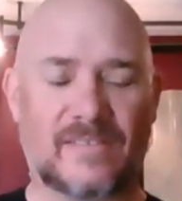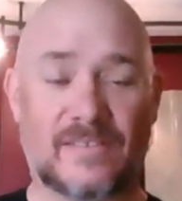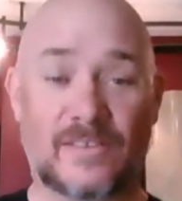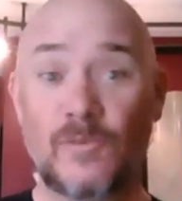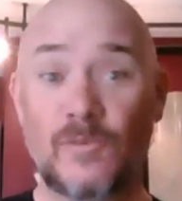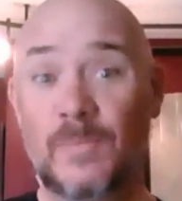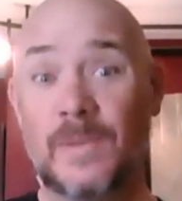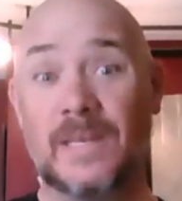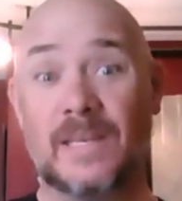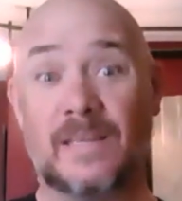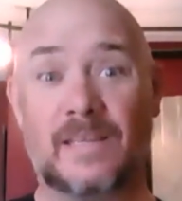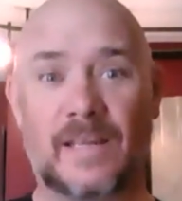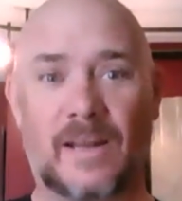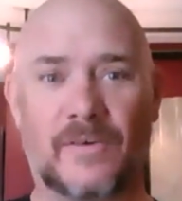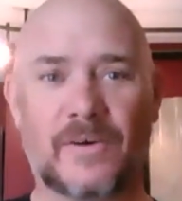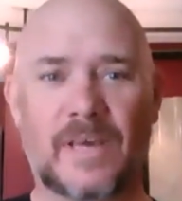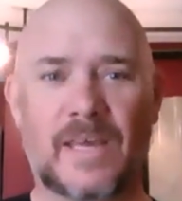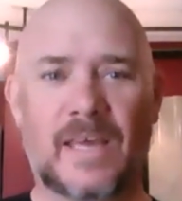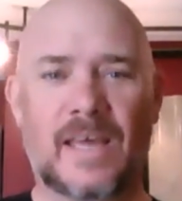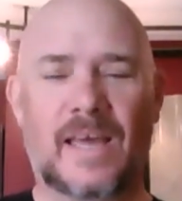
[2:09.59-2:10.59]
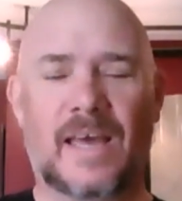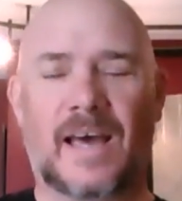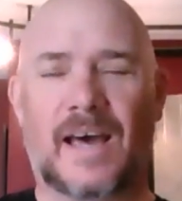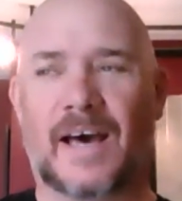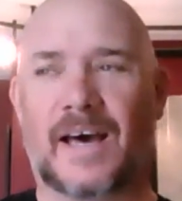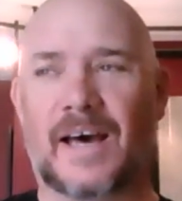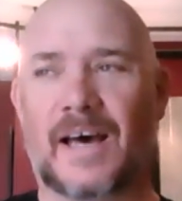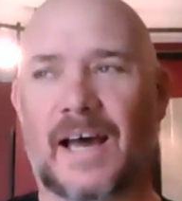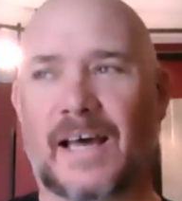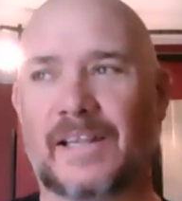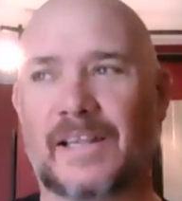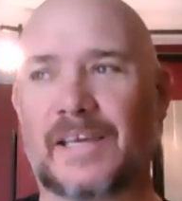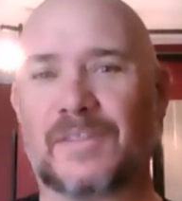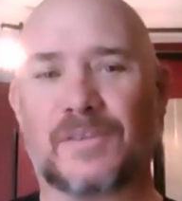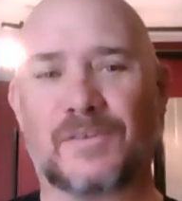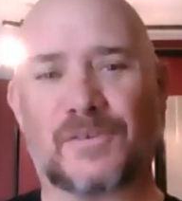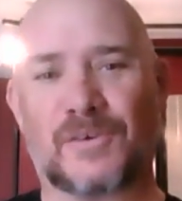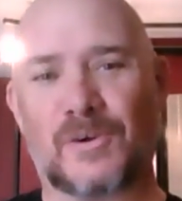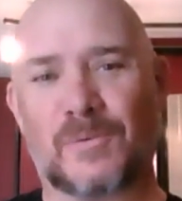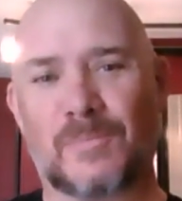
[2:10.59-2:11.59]
And you've been, I like
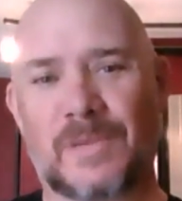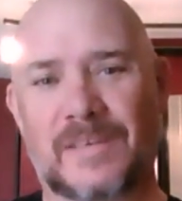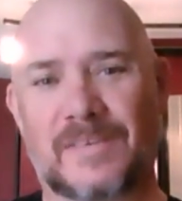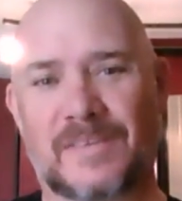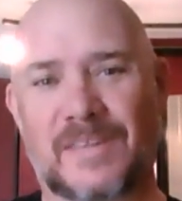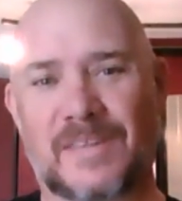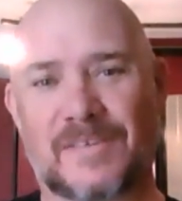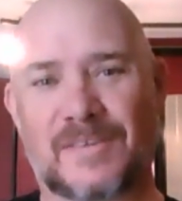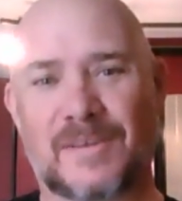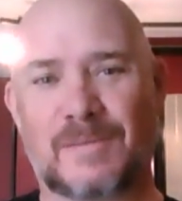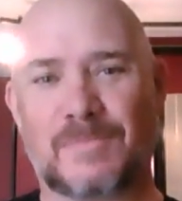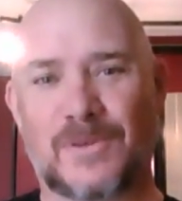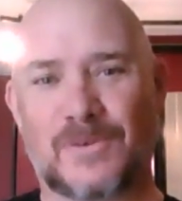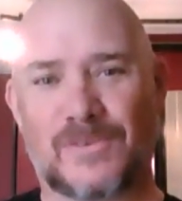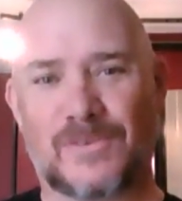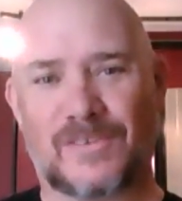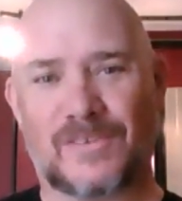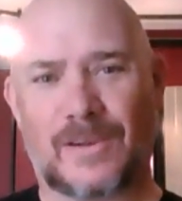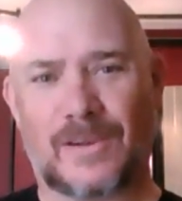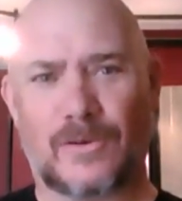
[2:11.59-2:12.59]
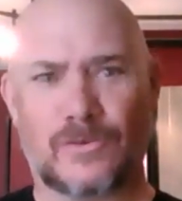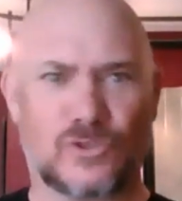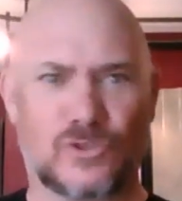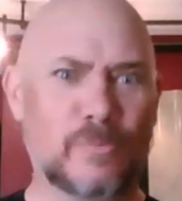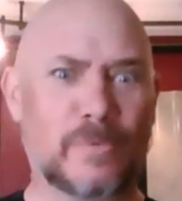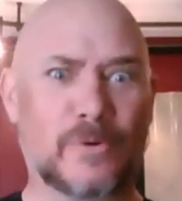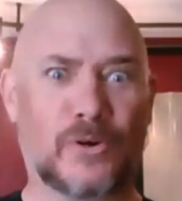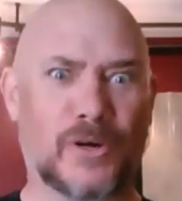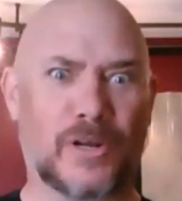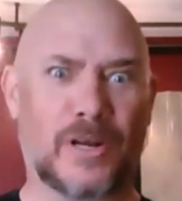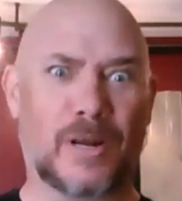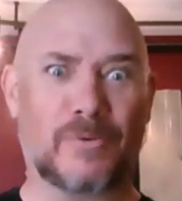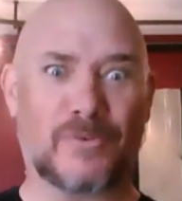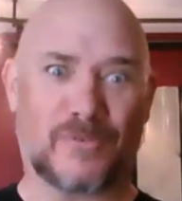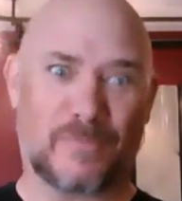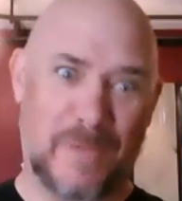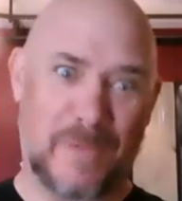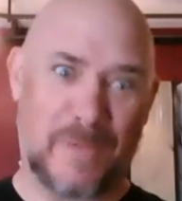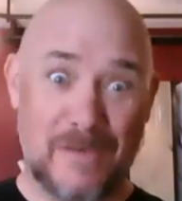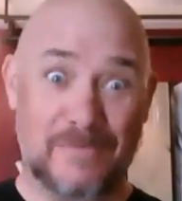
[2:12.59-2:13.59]
the term that Tim uses. He goes, you've been hooking up with
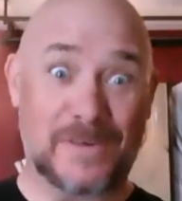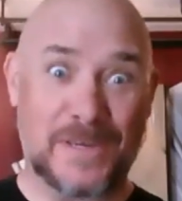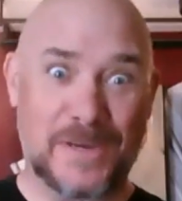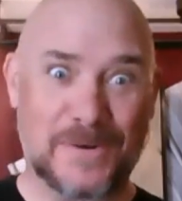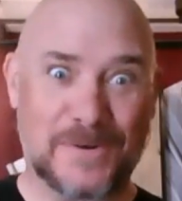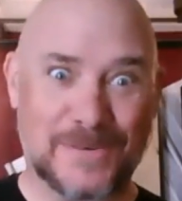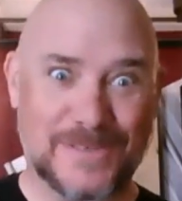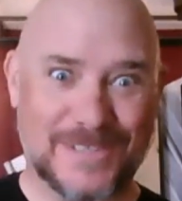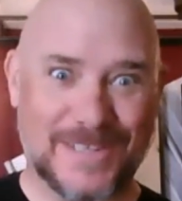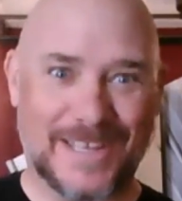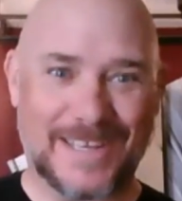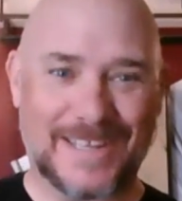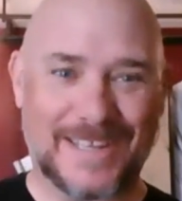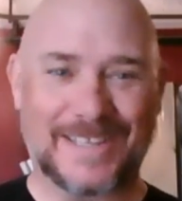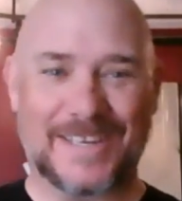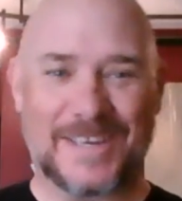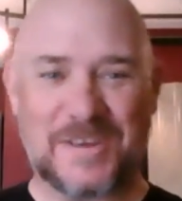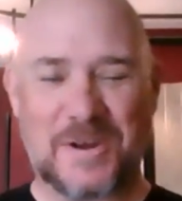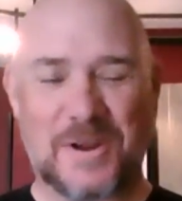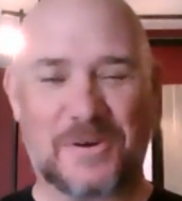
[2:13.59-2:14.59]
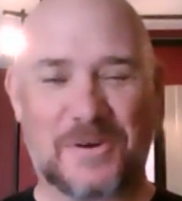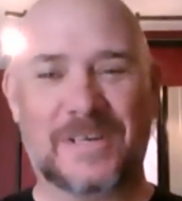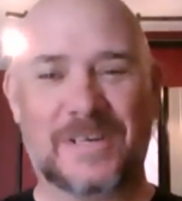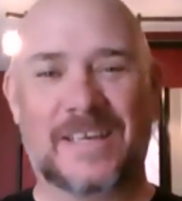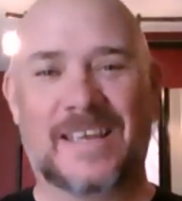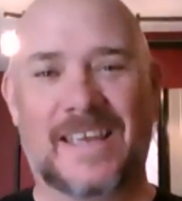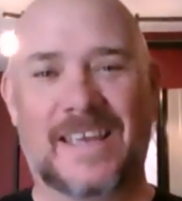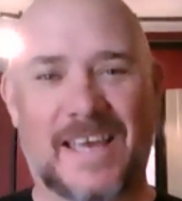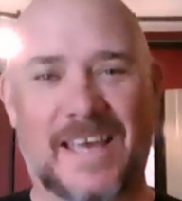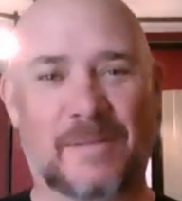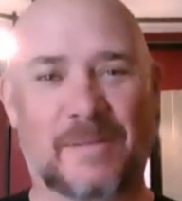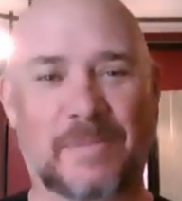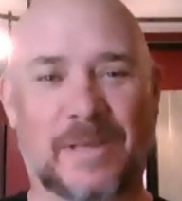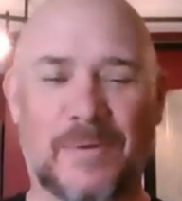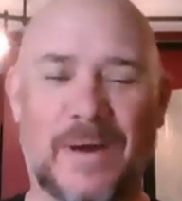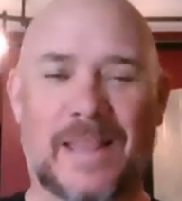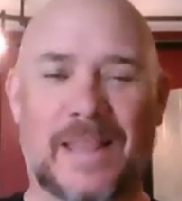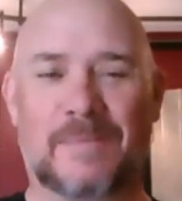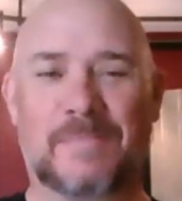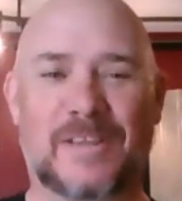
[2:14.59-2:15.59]
some heavy hitters lately, and I'm like,
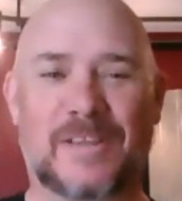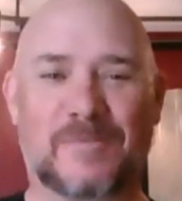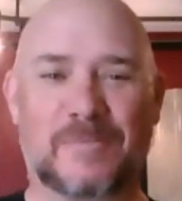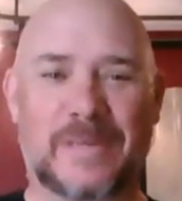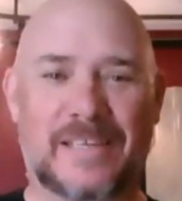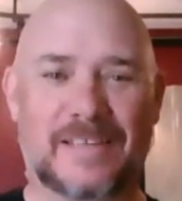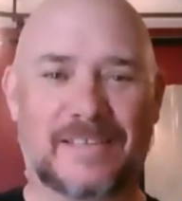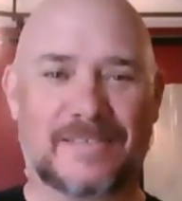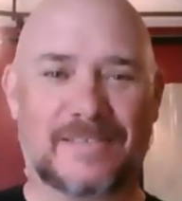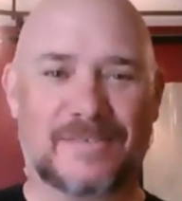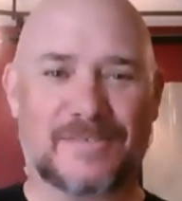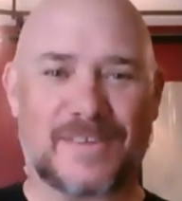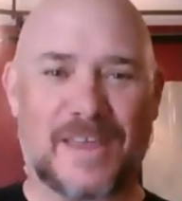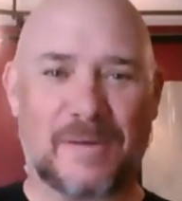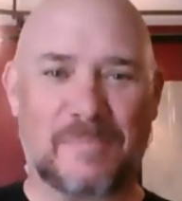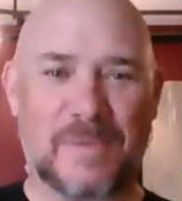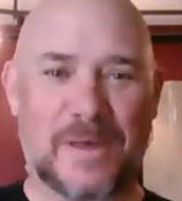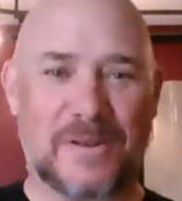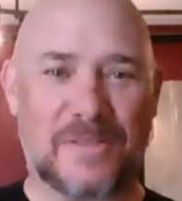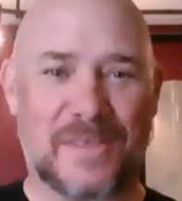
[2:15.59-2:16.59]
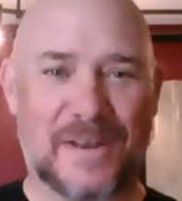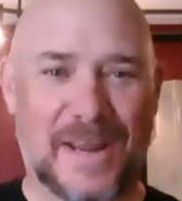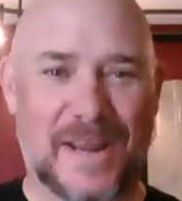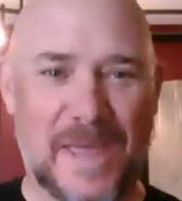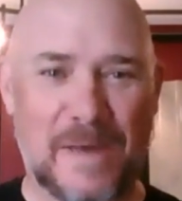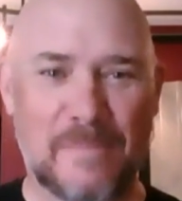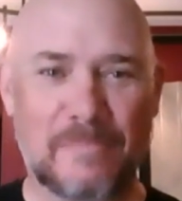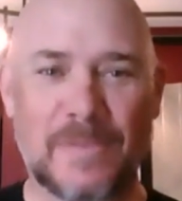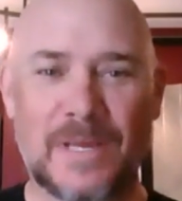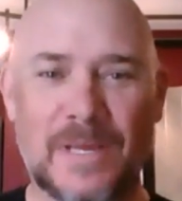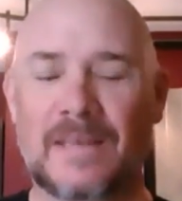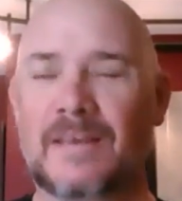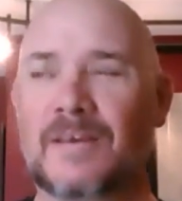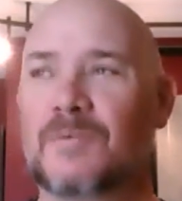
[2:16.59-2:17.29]
wow, that makes me sound better than I am.